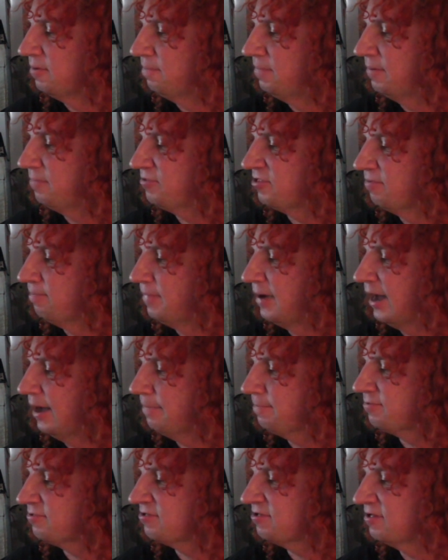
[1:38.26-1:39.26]
bips and
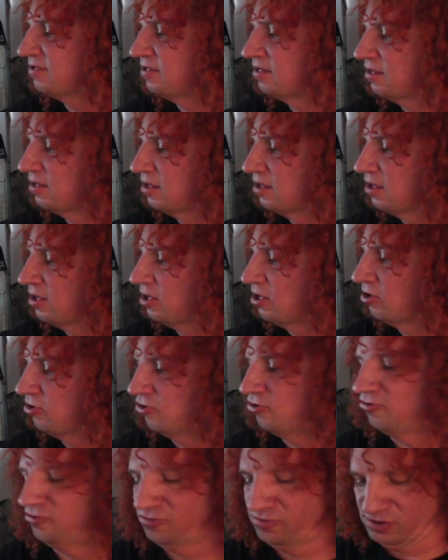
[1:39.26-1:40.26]
bops
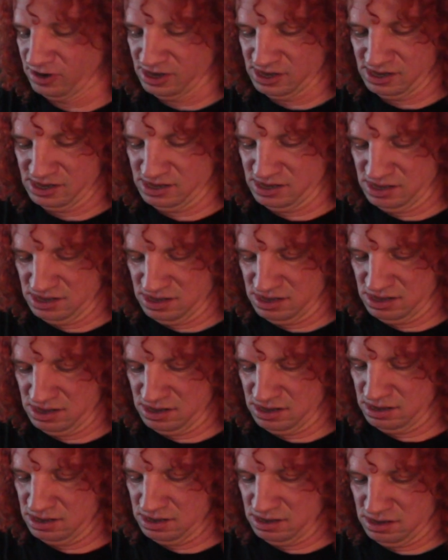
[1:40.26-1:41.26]
to and
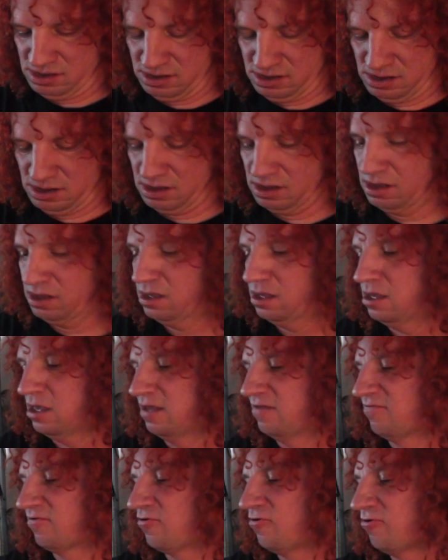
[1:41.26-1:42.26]

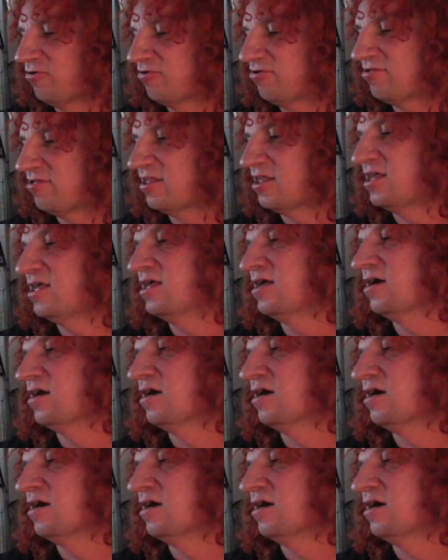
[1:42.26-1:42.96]
of course the